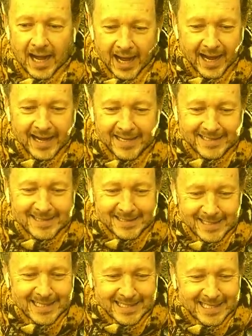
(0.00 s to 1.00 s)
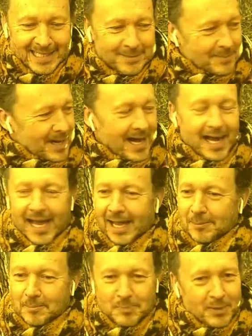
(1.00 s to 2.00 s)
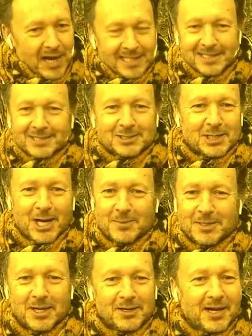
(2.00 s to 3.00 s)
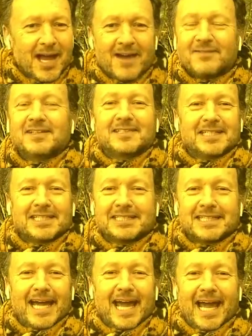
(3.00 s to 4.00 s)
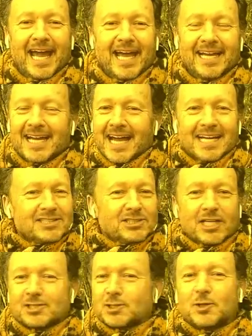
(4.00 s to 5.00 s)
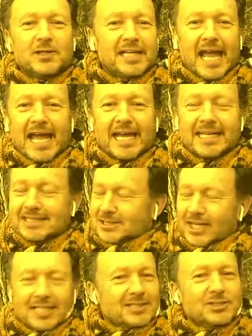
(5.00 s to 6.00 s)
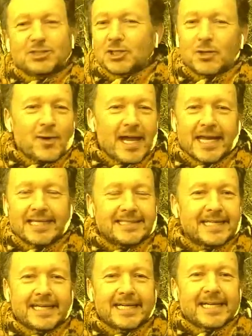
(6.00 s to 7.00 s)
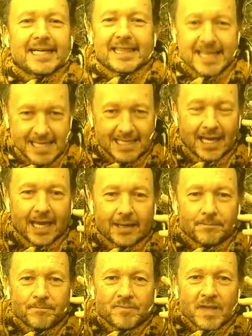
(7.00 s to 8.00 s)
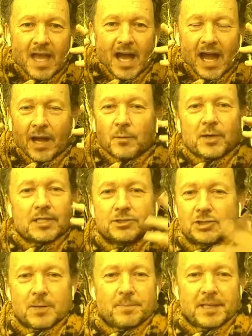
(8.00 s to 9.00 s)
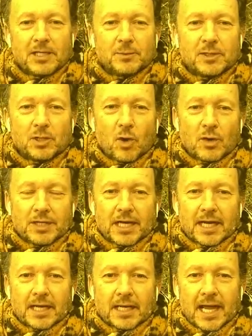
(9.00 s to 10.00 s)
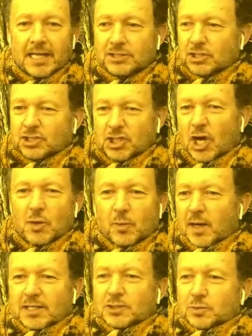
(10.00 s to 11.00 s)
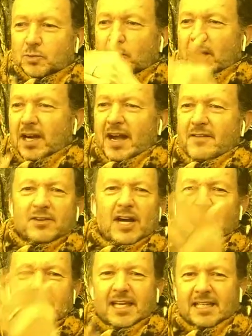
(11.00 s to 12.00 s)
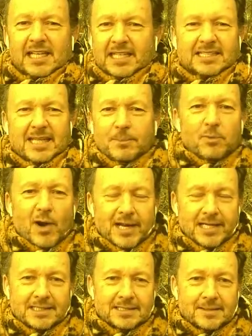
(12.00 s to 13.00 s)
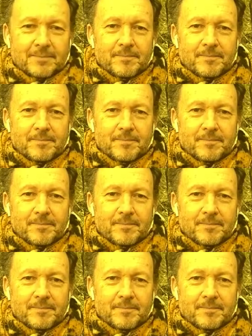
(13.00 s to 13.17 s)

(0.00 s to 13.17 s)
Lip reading: I think in my Bradley Charbonneau every single day, just create, just do it, thinking I want to jump into recording and just start wherever I think like step one is.